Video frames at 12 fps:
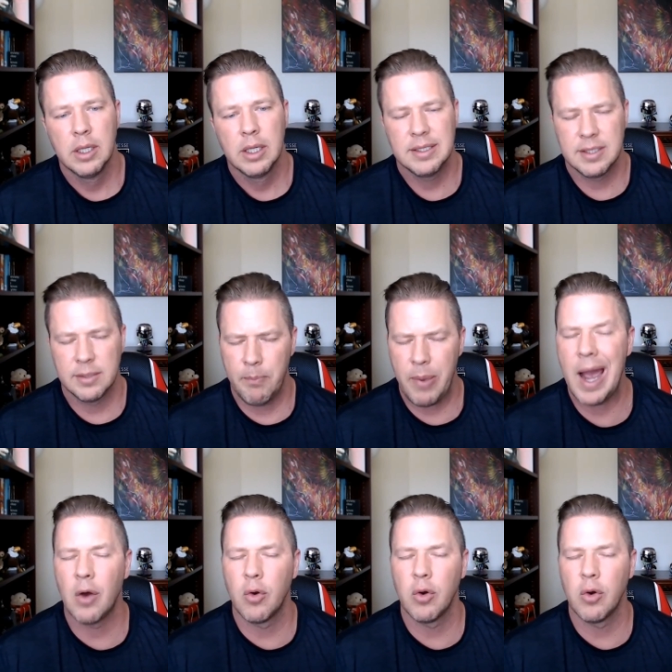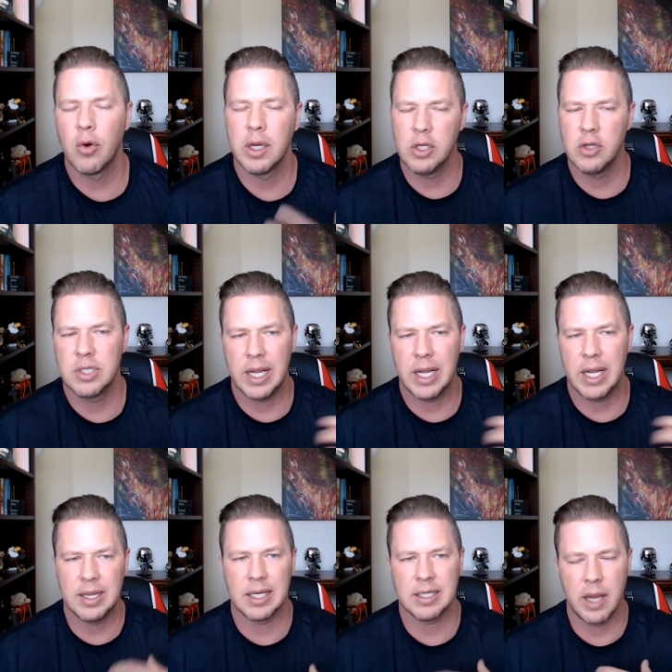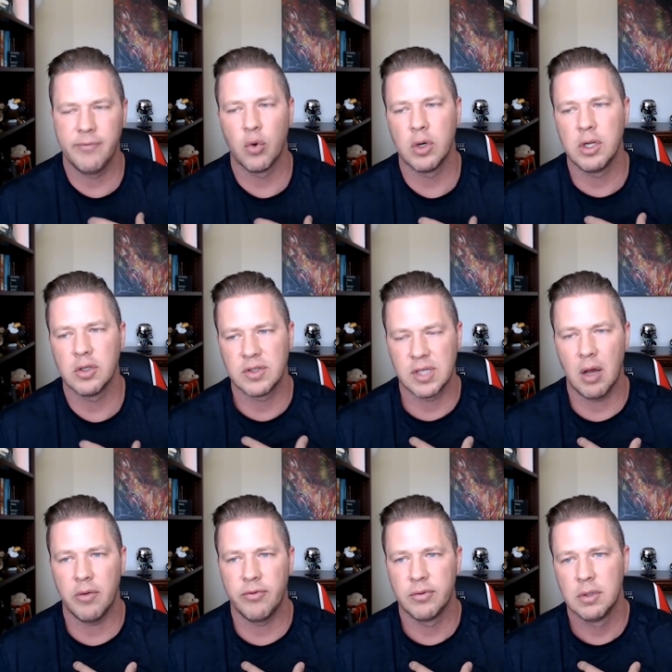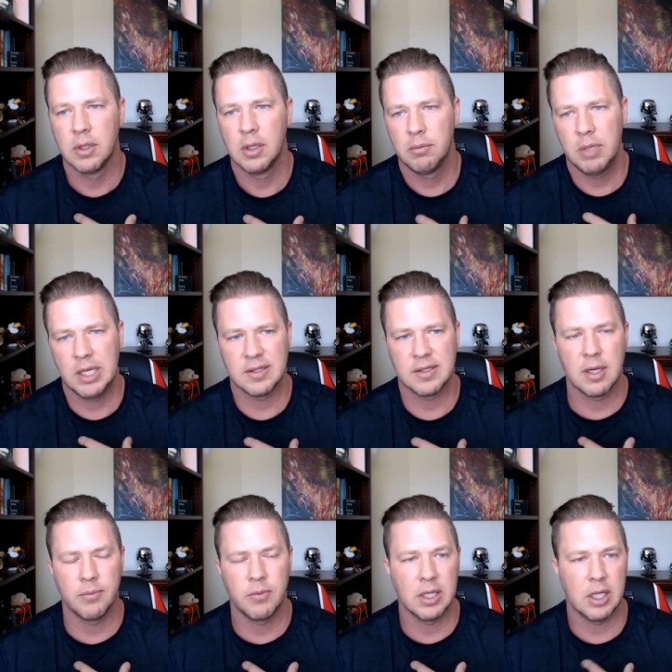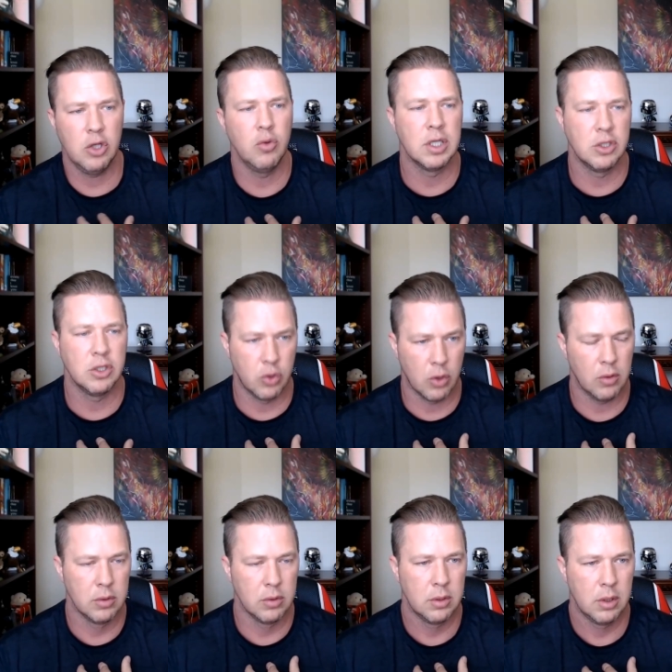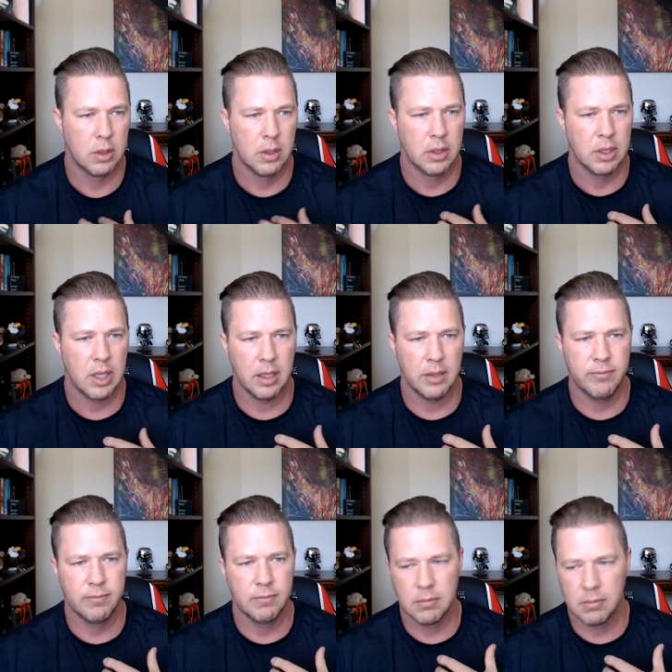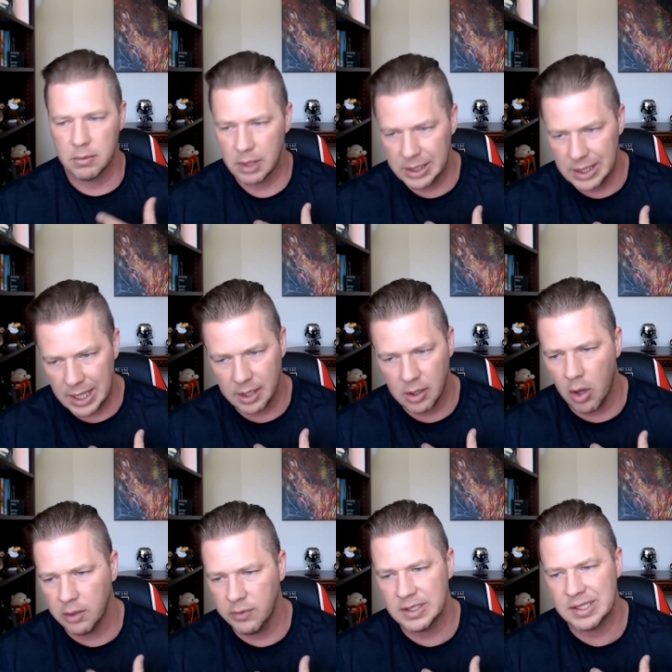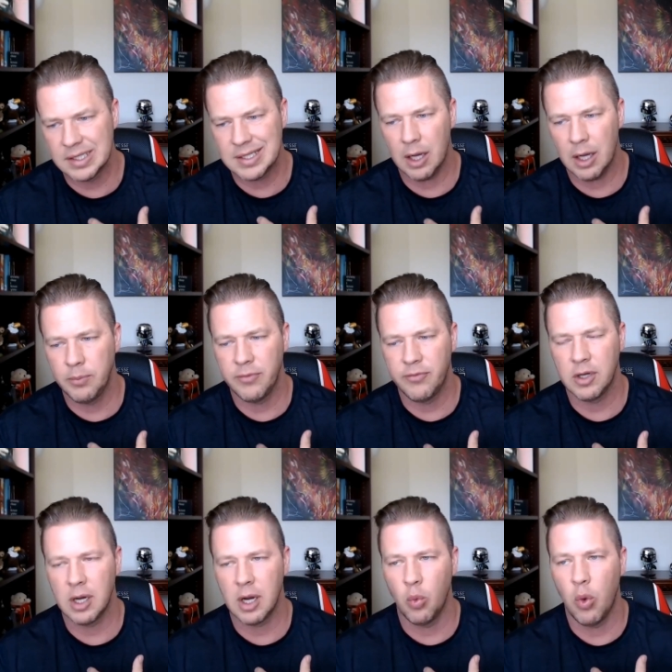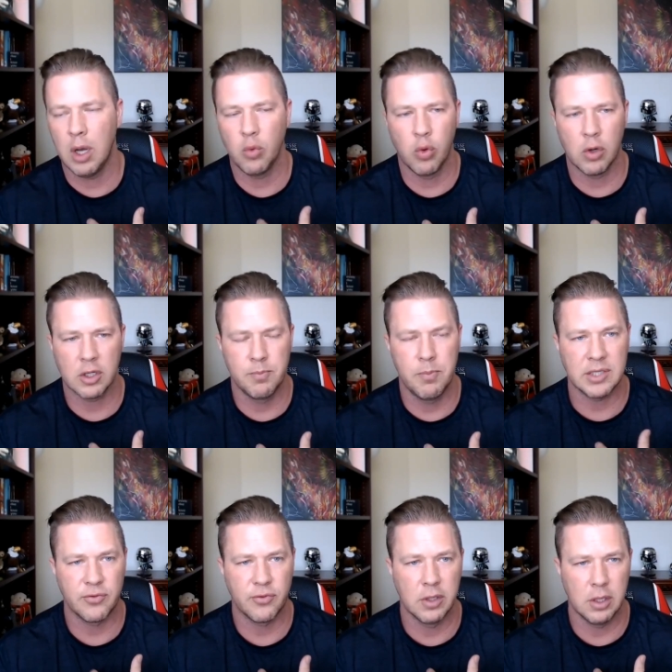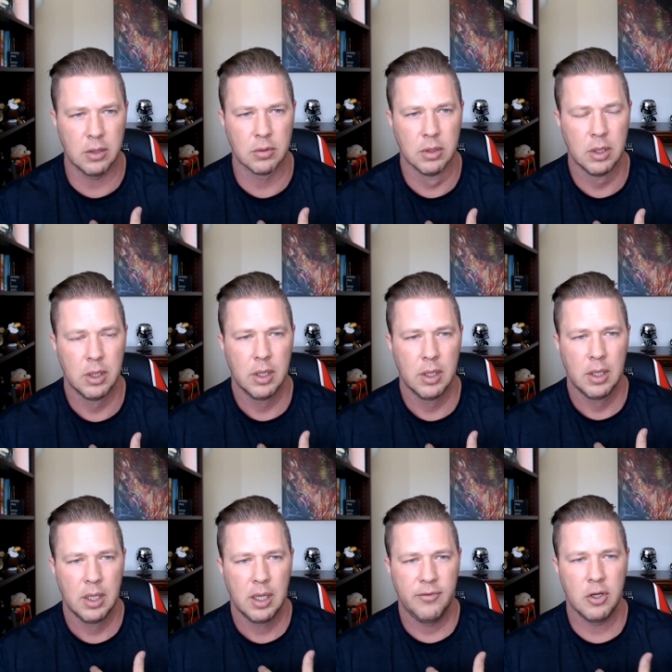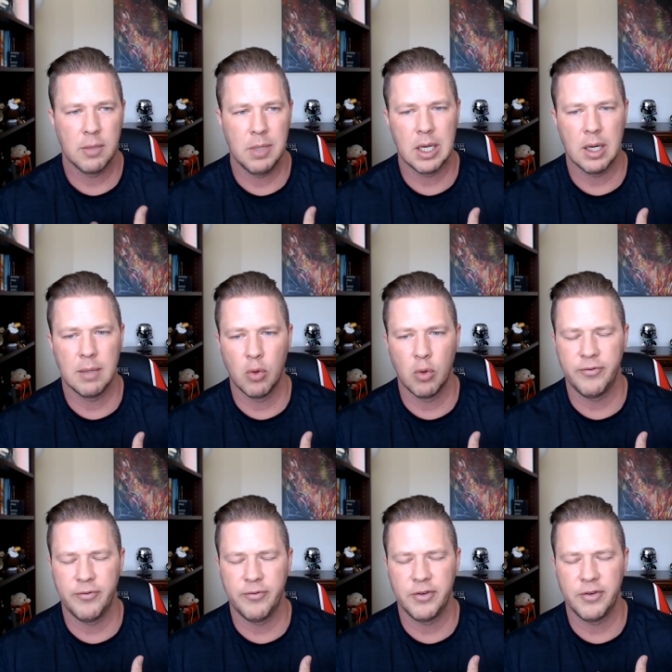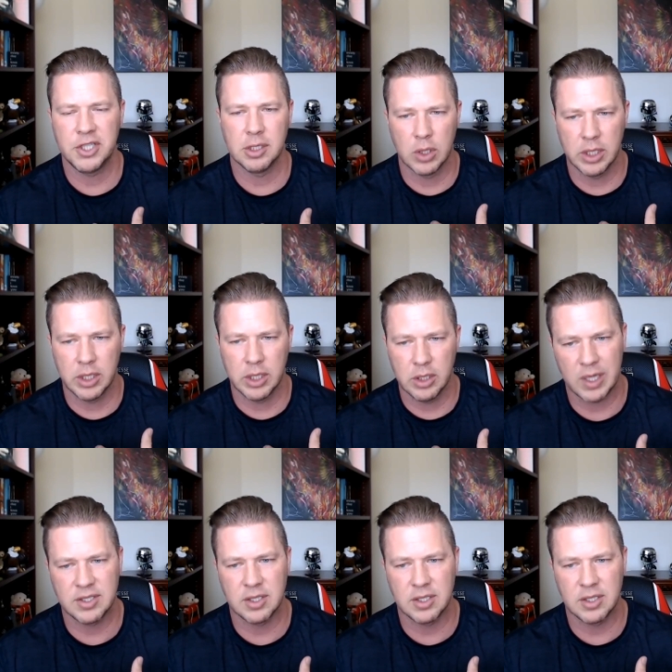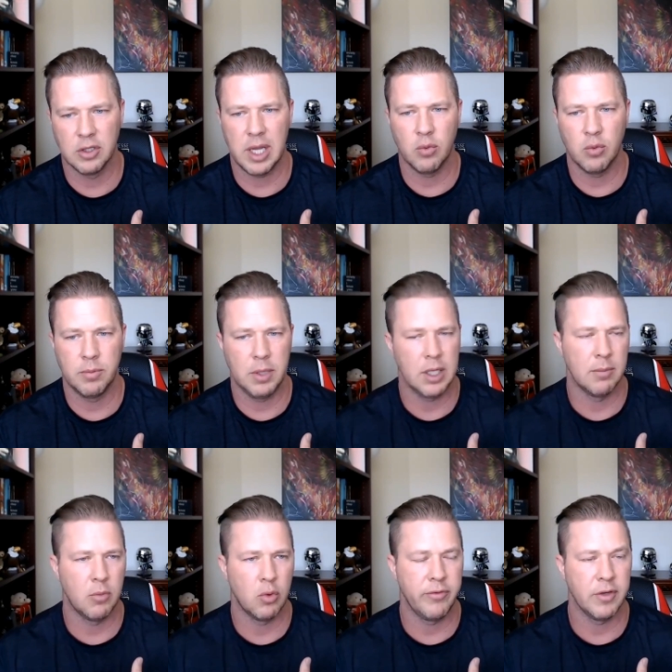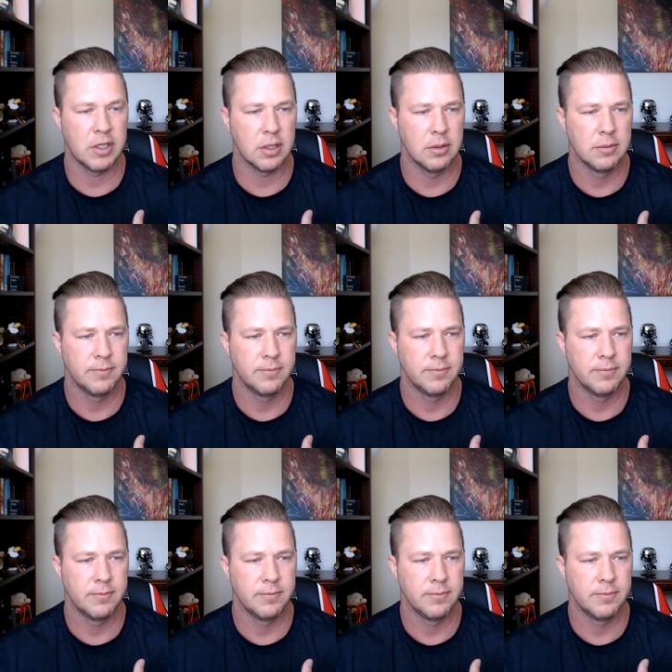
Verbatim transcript: It's empowering when you take that time for yourself because it's something that you control. Okay. Again, all of this is to help you figure out what works best for you. If you can become more efficient in the morning, the rest of your day will become more efficient.